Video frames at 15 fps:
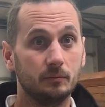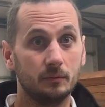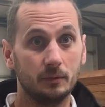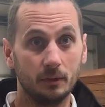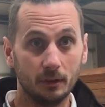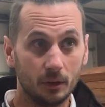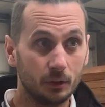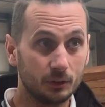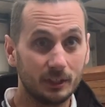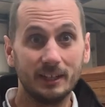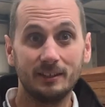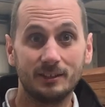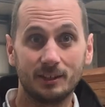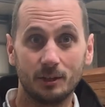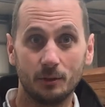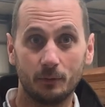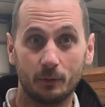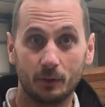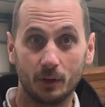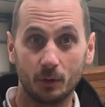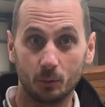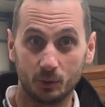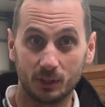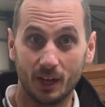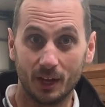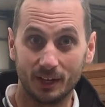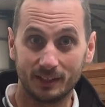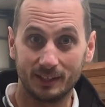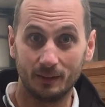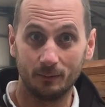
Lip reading: looked into for an alternative.